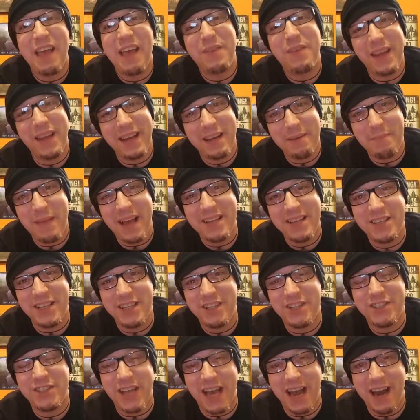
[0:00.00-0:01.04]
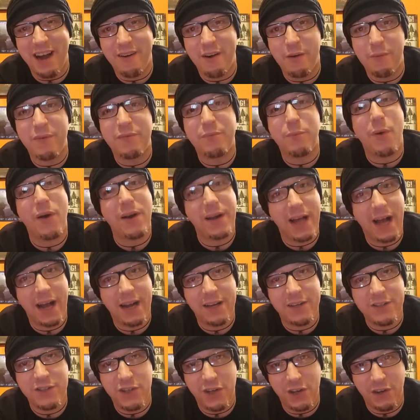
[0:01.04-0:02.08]
If you could message Sarah with what
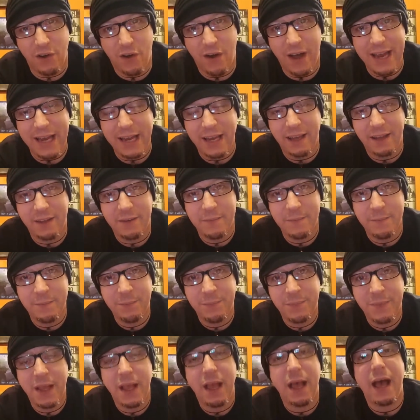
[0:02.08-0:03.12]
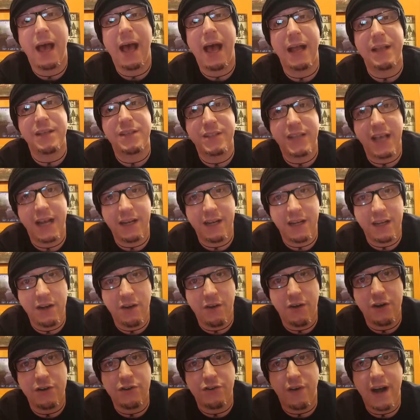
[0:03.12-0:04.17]
colours you like and send her
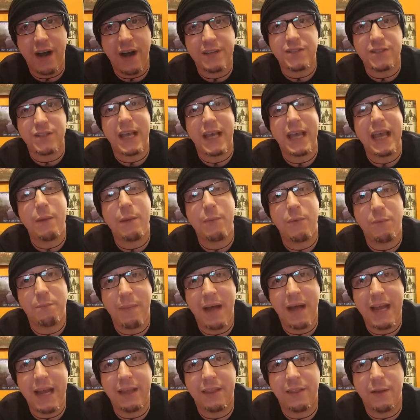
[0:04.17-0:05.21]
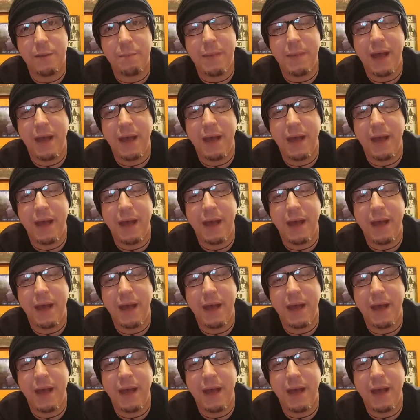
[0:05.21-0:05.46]
your address, he will make them